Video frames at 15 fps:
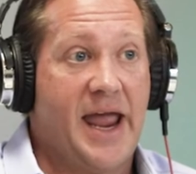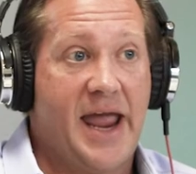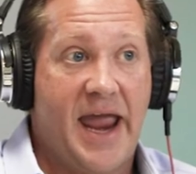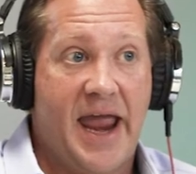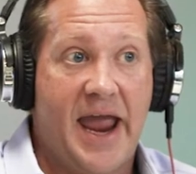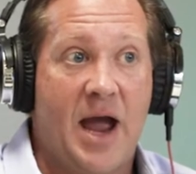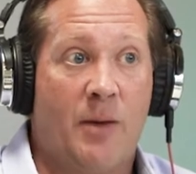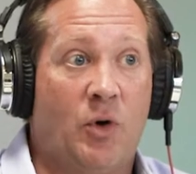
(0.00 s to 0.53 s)

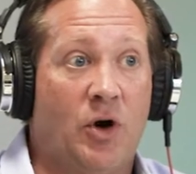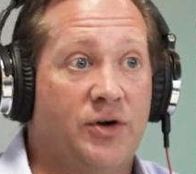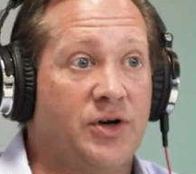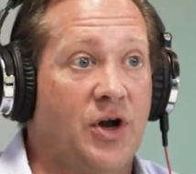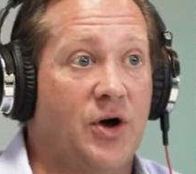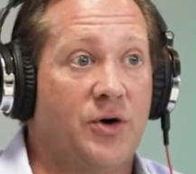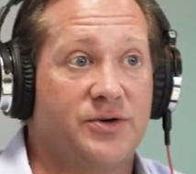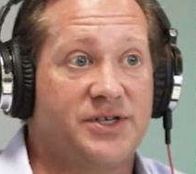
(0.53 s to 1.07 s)
hammered
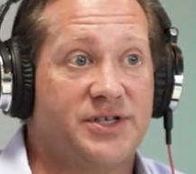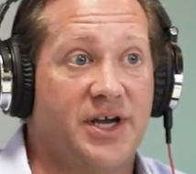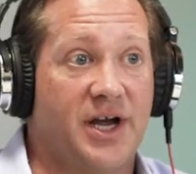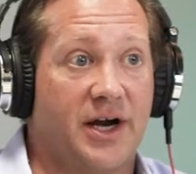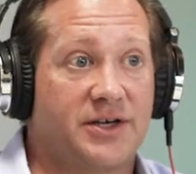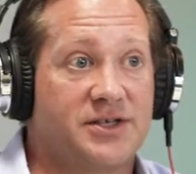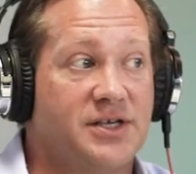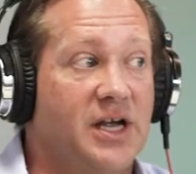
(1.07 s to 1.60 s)
in
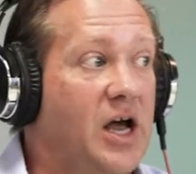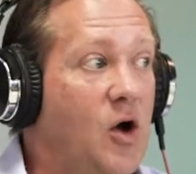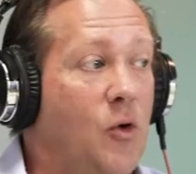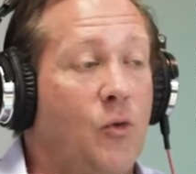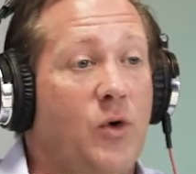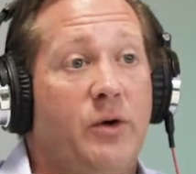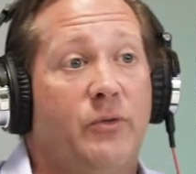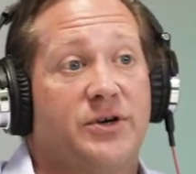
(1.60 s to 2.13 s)
06. Right
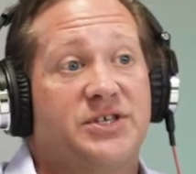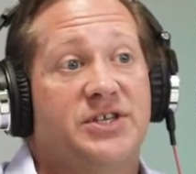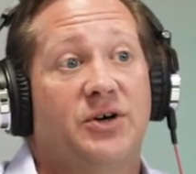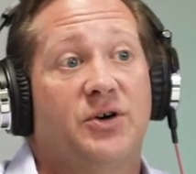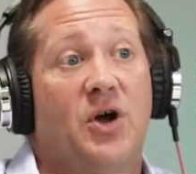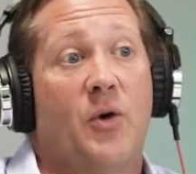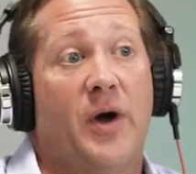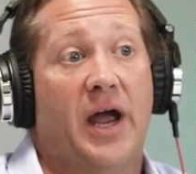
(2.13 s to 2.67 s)
we were
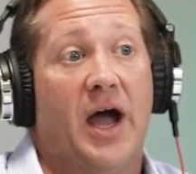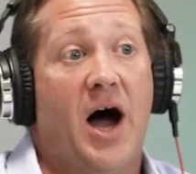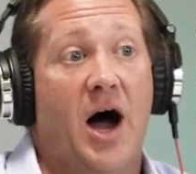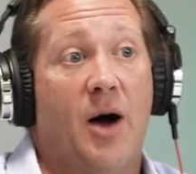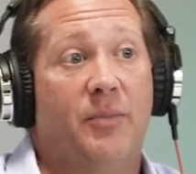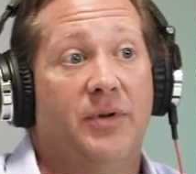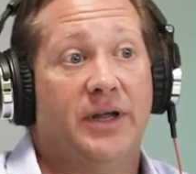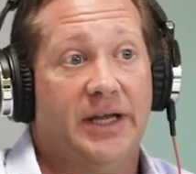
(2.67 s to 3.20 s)
still going
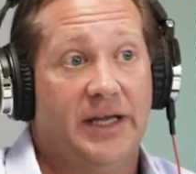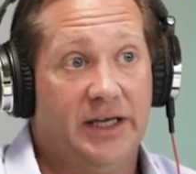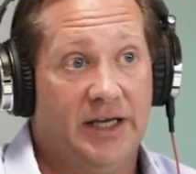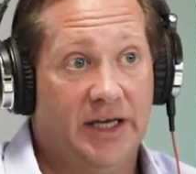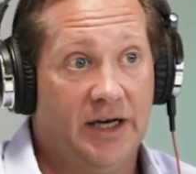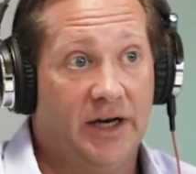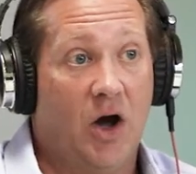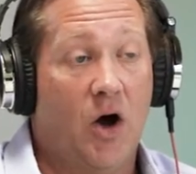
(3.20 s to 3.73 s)
up
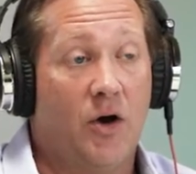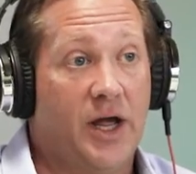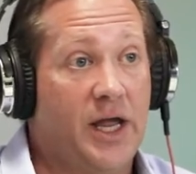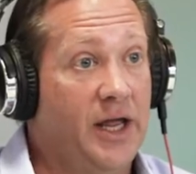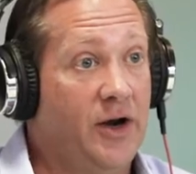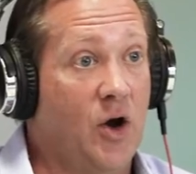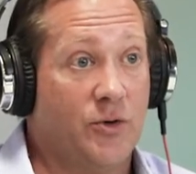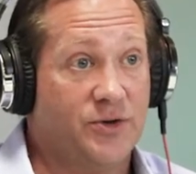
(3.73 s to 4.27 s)
mm-hmm.
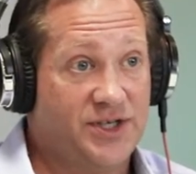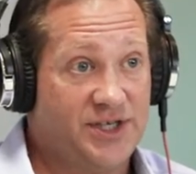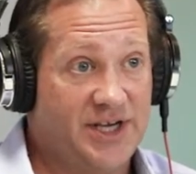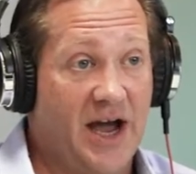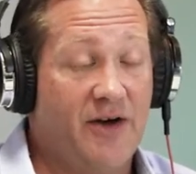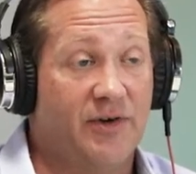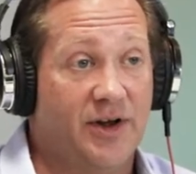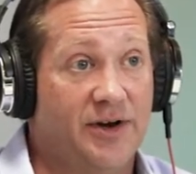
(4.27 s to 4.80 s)
in uh, in
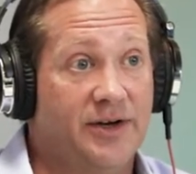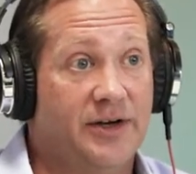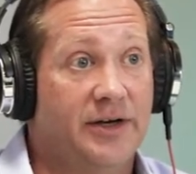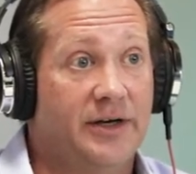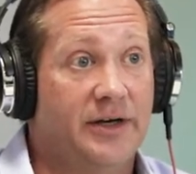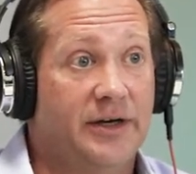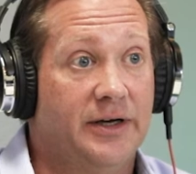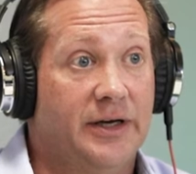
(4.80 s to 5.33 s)
7
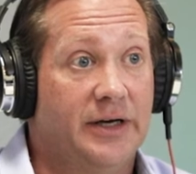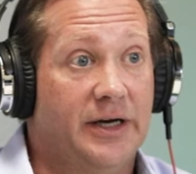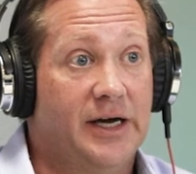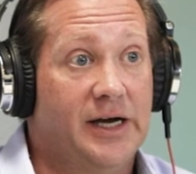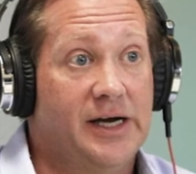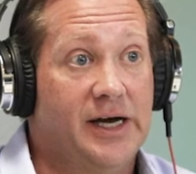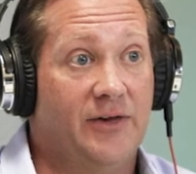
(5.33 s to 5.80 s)
mm-hmm.